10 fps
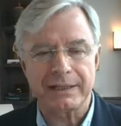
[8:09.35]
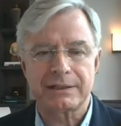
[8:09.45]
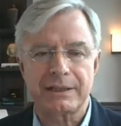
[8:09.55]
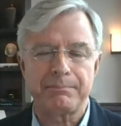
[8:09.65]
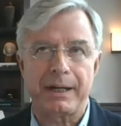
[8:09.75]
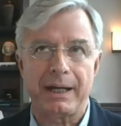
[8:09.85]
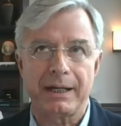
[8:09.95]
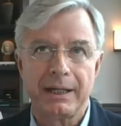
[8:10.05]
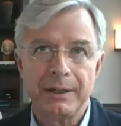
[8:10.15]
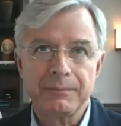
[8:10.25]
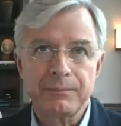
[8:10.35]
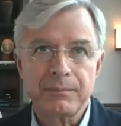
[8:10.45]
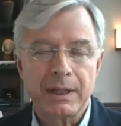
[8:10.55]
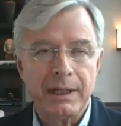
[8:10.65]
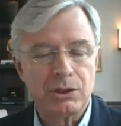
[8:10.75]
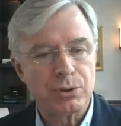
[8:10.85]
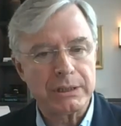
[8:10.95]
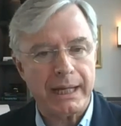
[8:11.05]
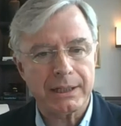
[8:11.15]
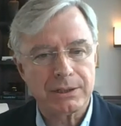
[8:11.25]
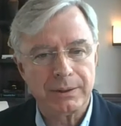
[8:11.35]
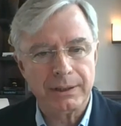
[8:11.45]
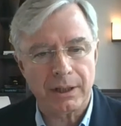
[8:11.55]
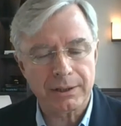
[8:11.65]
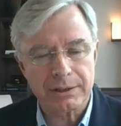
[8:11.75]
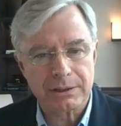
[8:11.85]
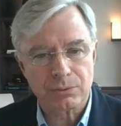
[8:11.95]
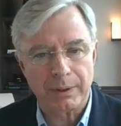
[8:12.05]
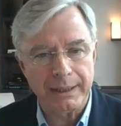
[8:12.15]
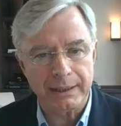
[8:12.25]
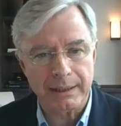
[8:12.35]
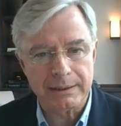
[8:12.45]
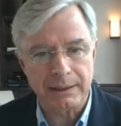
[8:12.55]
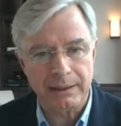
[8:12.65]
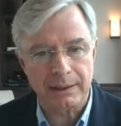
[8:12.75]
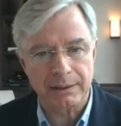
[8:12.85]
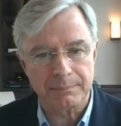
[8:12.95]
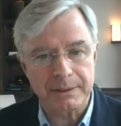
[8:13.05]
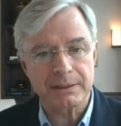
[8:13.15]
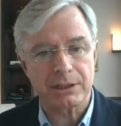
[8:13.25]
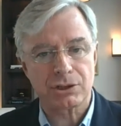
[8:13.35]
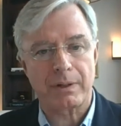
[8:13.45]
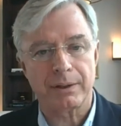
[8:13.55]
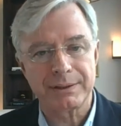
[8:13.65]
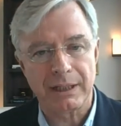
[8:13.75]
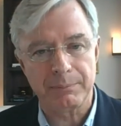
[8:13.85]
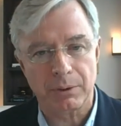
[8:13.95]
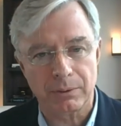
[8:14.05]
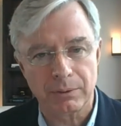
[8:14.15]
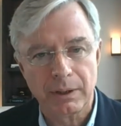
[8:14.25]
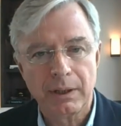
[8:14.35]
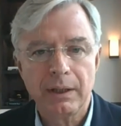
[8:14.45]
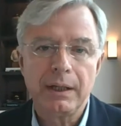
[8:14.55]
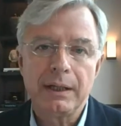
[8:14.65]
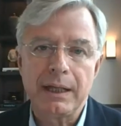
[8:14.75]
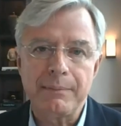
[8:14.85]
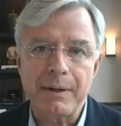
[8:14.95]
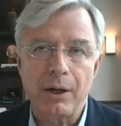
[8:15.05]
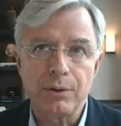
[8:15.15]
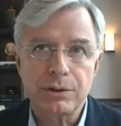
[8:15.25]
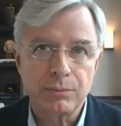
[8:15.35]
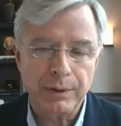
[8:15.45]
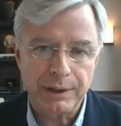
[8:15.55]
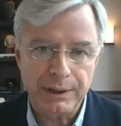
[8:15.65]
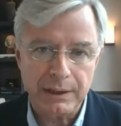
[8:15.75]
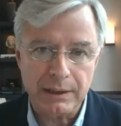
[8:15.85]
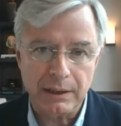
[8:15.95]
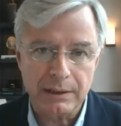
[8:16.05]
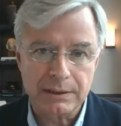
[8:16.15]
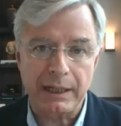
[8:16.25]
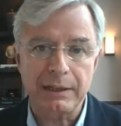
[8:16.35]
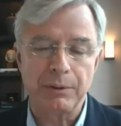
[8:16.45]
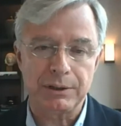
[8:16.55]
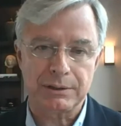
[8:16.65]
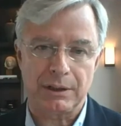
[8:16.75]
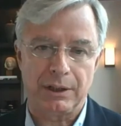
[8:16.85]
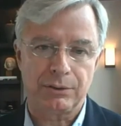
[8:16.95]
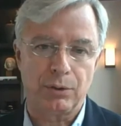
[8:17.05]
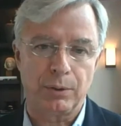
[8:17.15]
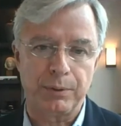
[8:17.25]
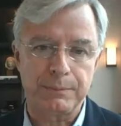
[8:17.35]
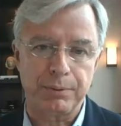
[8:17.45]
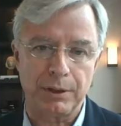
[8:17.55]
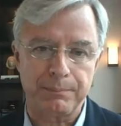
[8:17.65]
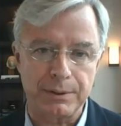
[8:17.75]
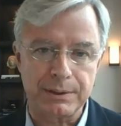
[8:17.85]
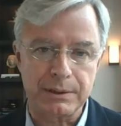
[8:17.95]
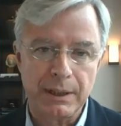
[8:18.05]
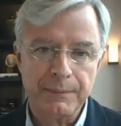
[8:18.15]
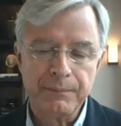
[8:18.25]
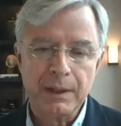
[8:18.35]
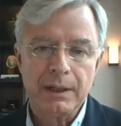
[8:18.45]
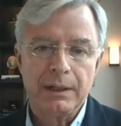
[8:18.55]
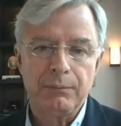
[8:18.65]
If I step back, it was last year in August 2019 that the Business Roundtable came out with the statement on corporate purpose,